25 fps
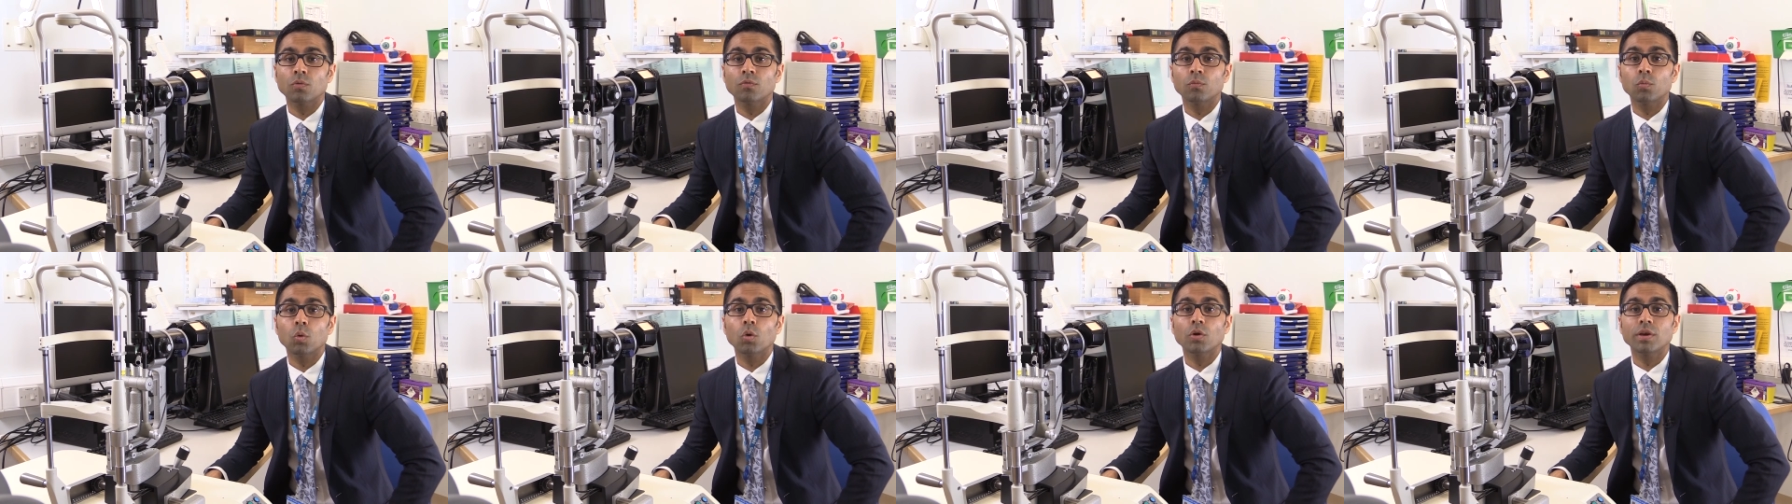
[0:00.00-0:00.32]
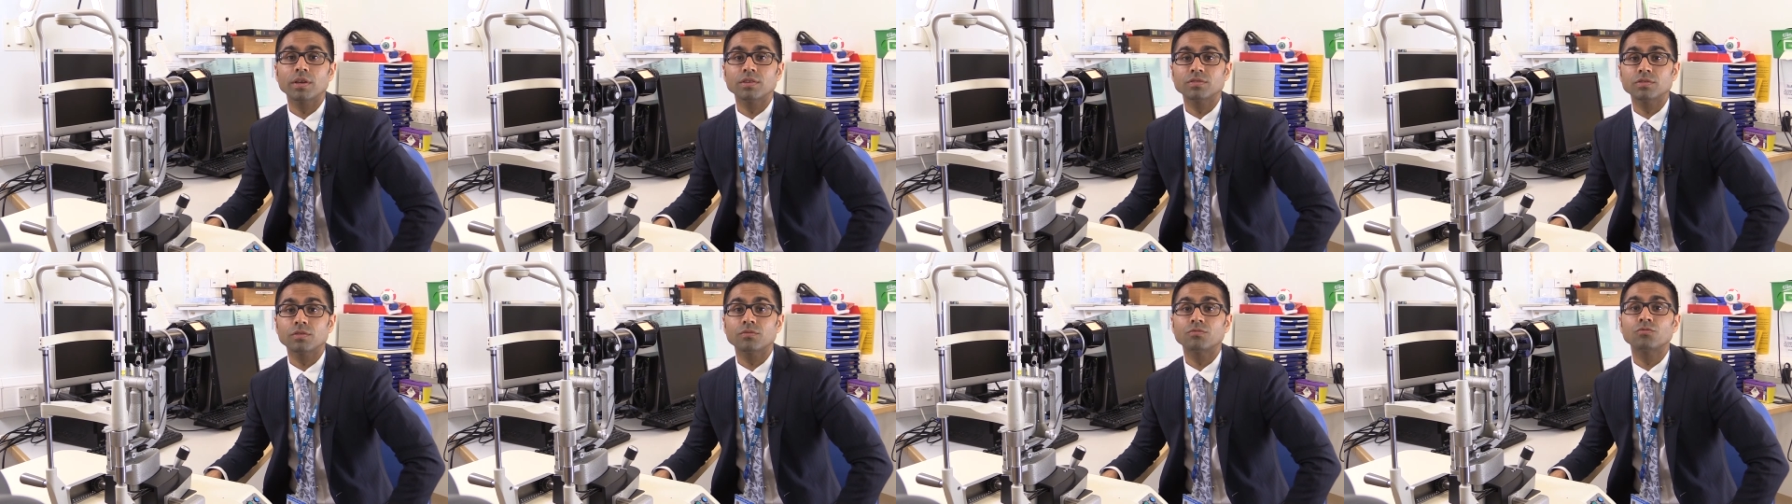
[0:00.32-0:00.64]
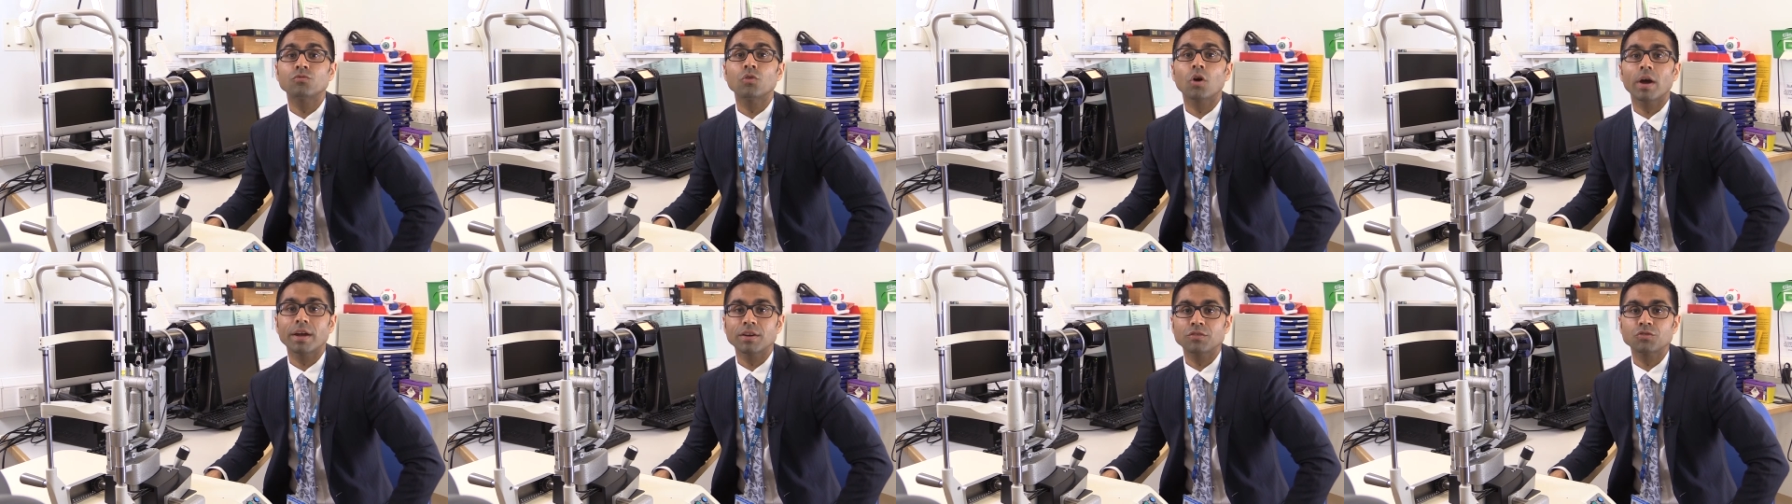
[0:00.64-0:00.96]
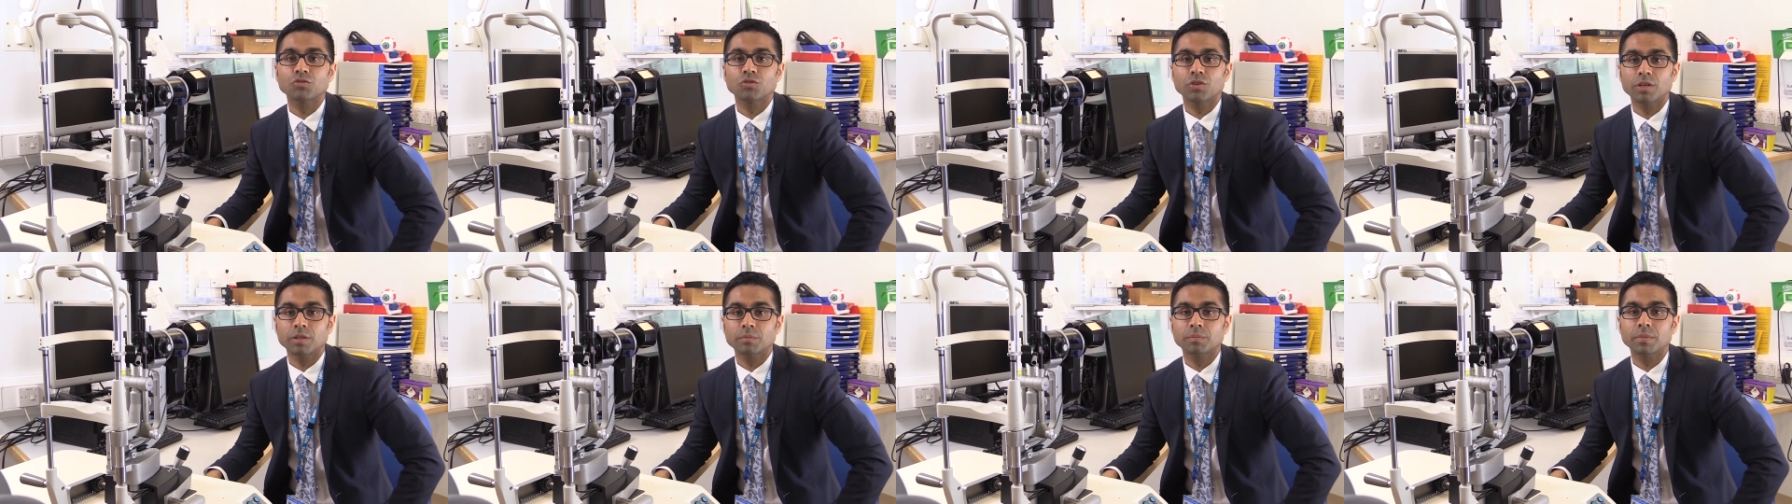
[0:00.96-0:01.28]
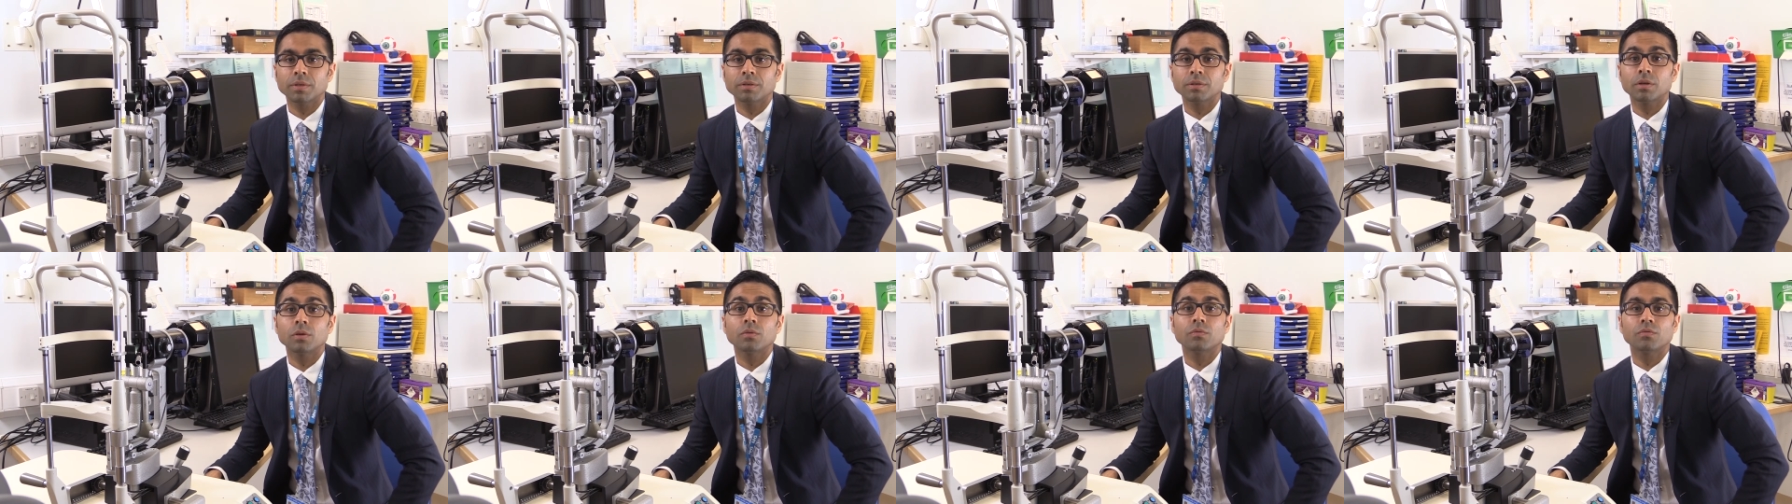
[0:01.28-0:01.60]
of what is the right
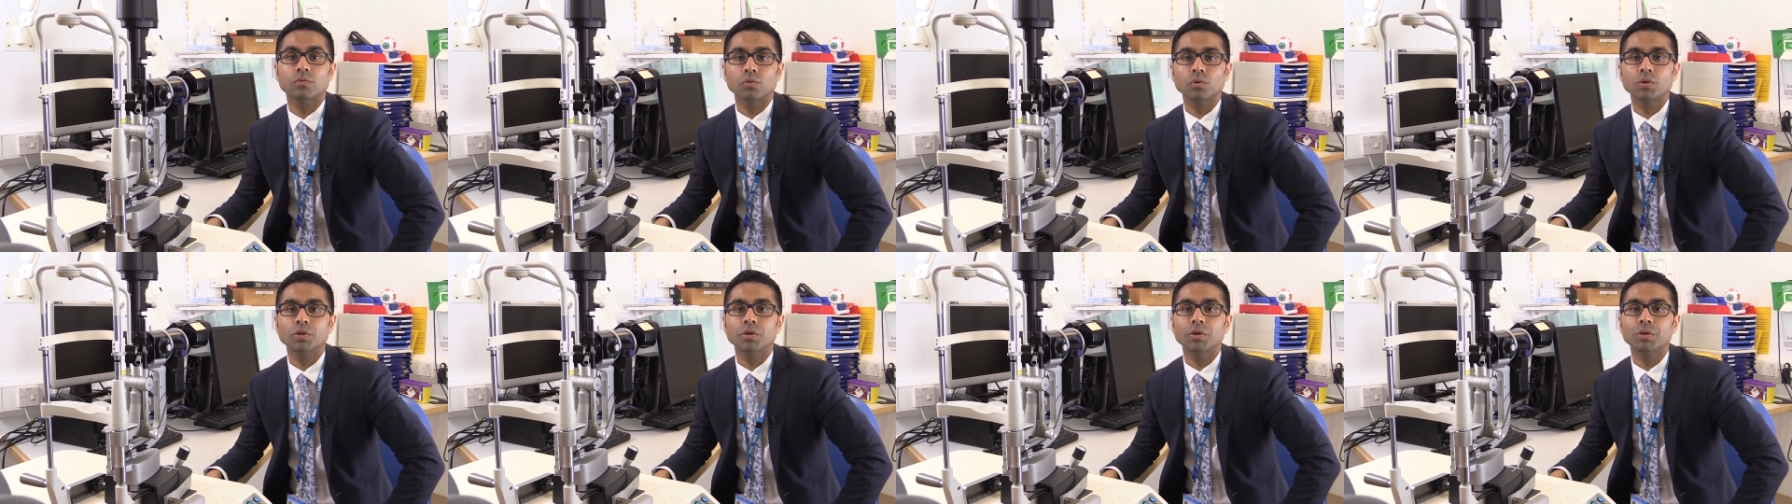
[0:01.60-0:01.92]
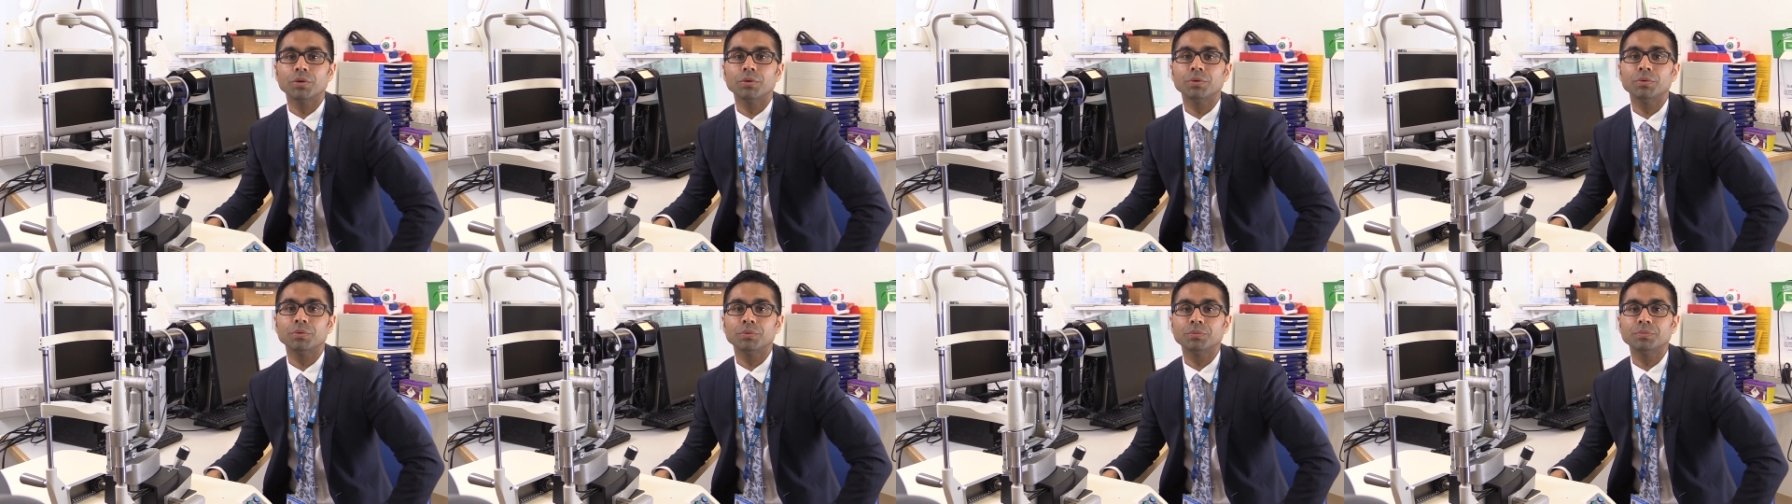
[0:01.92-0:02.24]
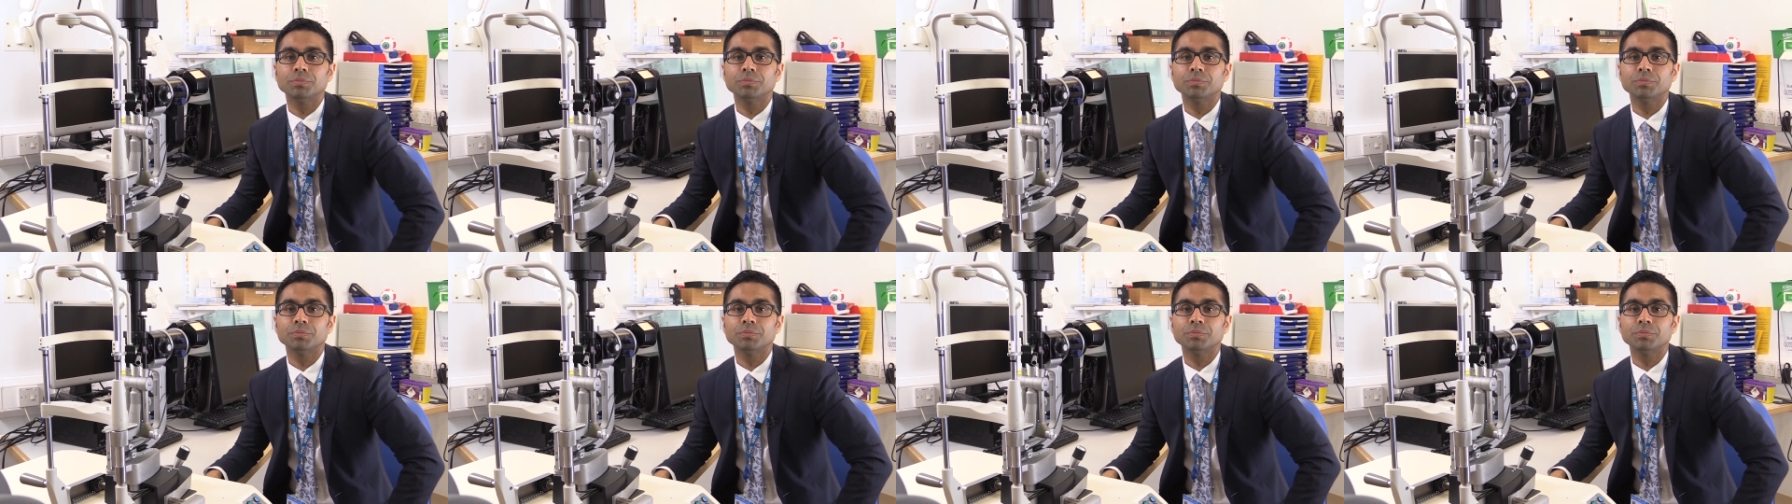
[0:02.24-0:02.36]
treatment for you.